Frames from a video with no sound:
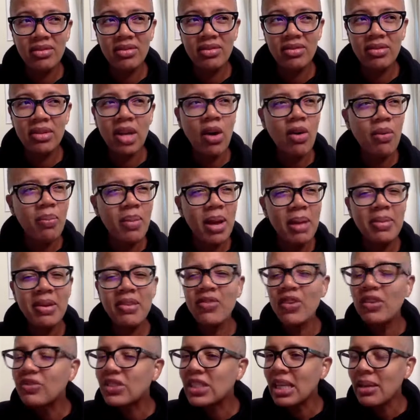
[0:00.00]
No, maybe
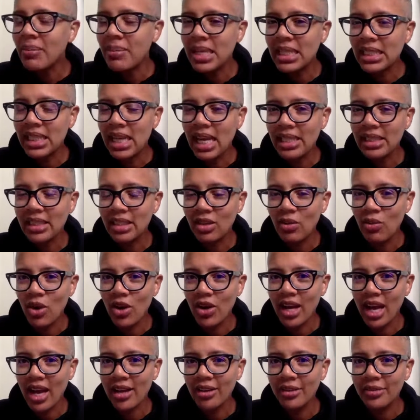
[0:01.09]
15 minutes late to the
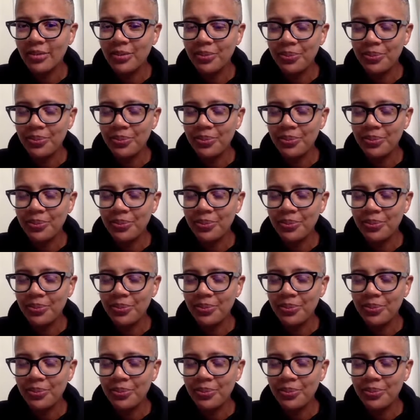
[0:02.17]
workout.